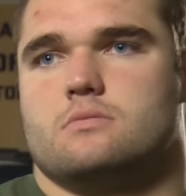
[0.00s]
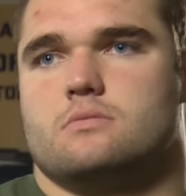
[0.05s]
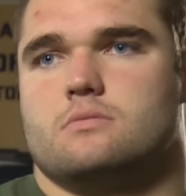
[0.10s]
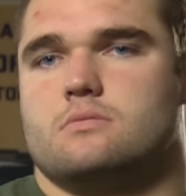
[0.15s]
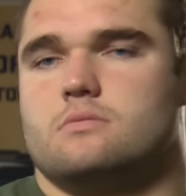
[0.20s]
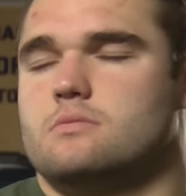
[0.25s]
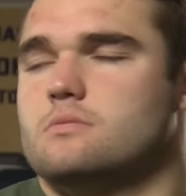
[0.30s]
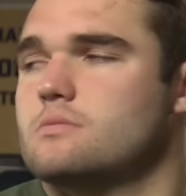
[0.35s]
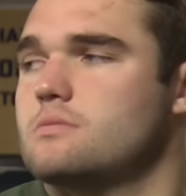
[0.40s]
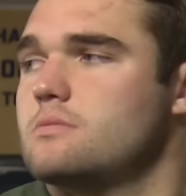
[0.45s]

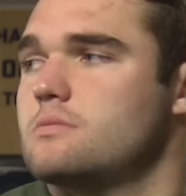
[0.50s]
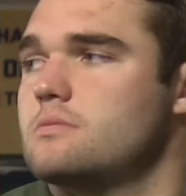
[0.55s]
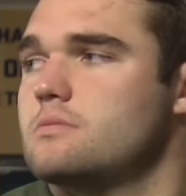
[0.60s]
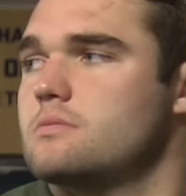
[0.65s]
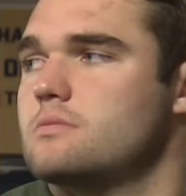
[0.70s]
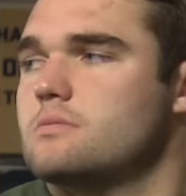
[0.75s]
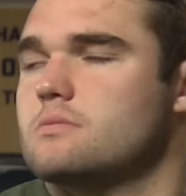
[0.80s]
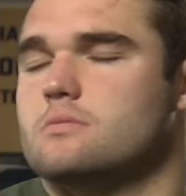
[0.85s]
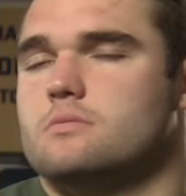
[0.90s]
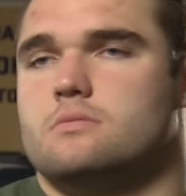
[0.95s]

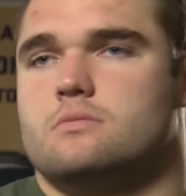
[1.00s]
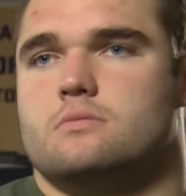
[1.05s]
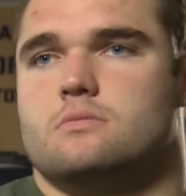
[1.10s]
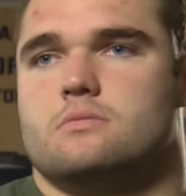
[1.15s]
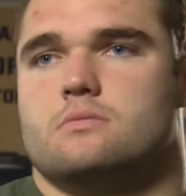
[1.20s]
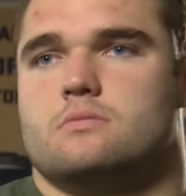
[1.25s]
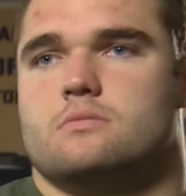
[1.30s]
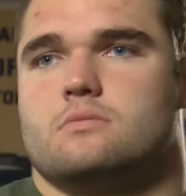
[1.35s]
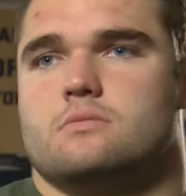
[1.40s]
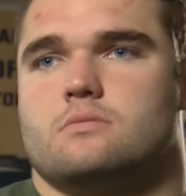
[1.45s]

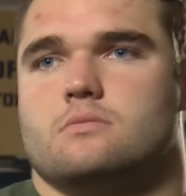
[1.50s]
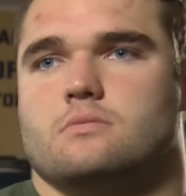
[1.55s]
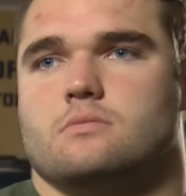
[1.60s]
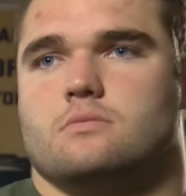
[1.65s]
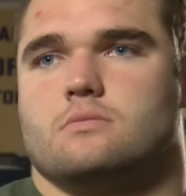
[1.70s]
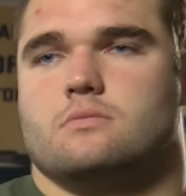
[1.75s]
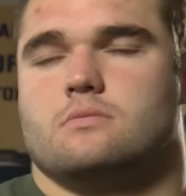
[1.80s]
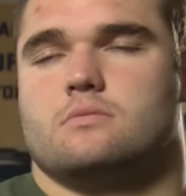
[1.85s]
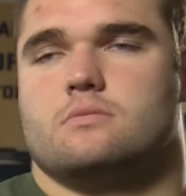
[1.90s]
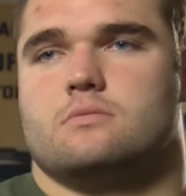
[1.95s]

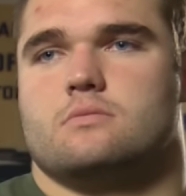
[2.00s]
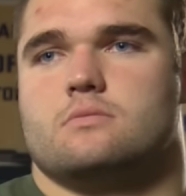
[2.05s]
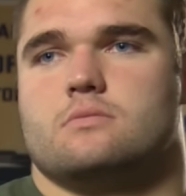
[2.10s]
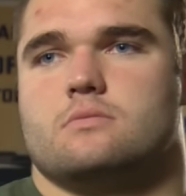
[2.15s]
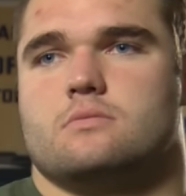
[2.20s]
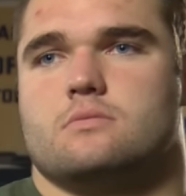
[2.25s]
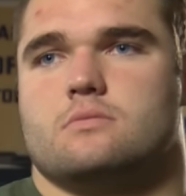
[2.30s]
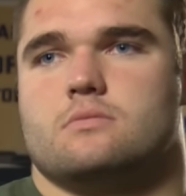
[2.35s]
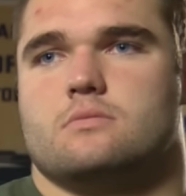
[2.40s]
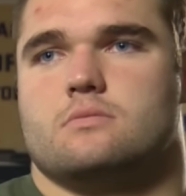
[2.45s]

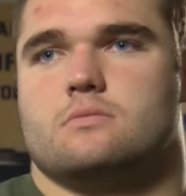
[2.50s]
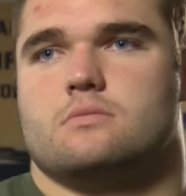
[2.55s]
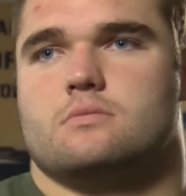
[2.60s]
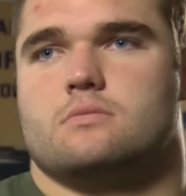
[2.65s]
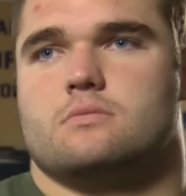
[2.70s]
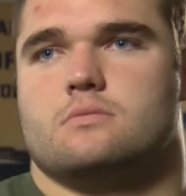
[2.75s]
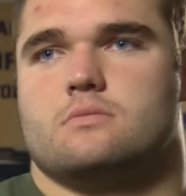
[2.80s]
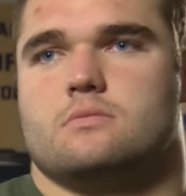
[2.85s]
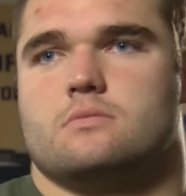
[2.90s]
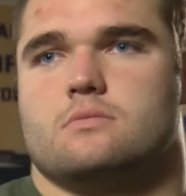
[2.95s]

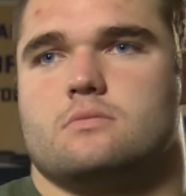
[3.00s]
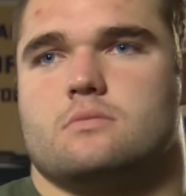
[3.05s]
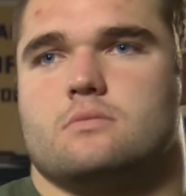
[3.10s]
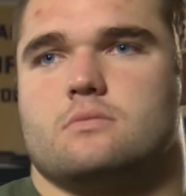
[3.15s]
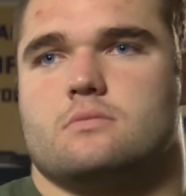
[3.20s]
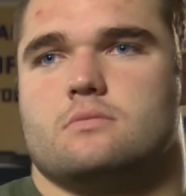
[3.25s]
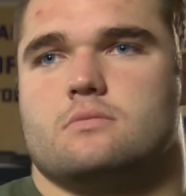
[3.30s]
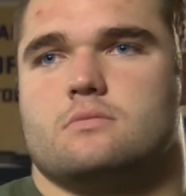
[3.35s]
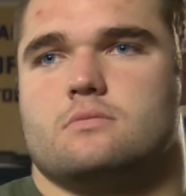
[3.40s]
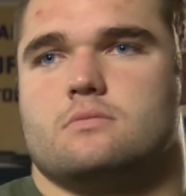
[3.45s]

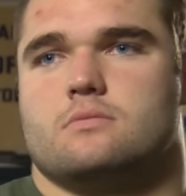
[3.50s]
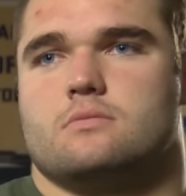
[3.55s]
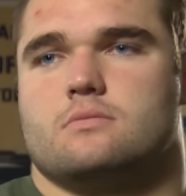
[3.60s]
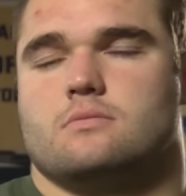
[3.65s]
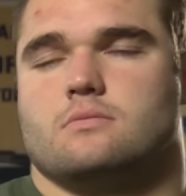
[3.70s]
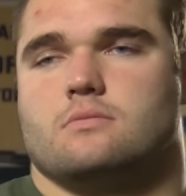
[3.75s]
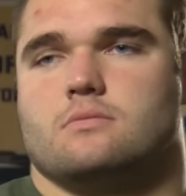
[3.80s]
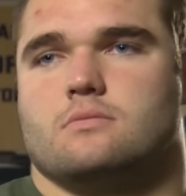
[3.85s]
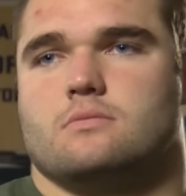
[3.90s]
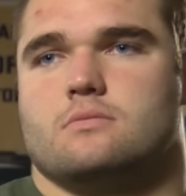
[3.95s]

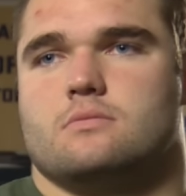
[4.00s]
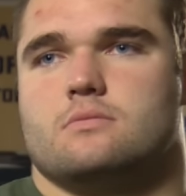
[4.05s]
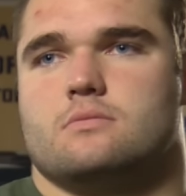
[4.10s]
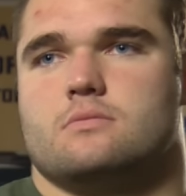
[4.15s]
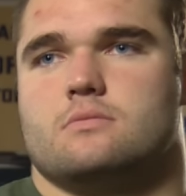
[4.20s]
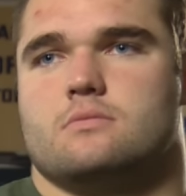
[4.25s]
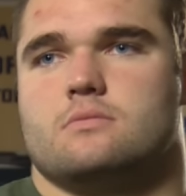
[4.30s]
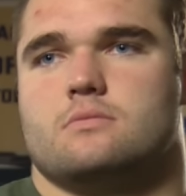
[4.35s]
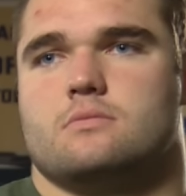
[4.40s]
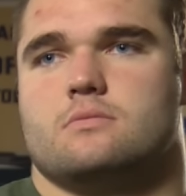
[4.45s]
This person isn't speaking.